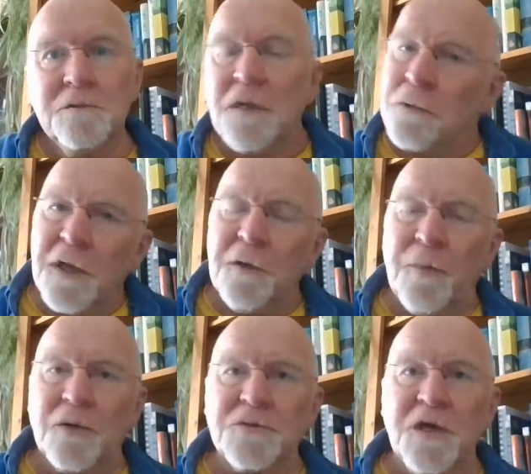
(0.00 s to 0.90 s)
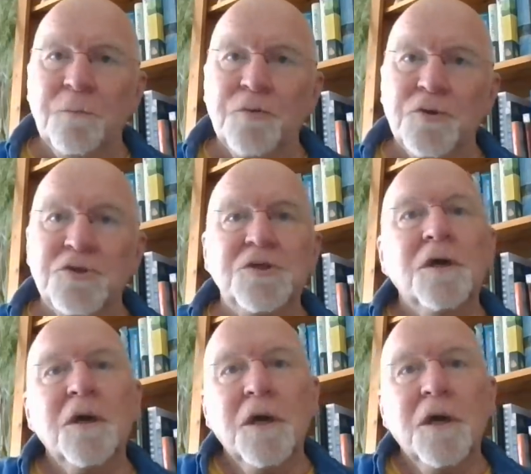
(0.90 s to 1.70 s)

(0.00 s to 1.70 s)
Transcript: Don't let your buttons get pushed.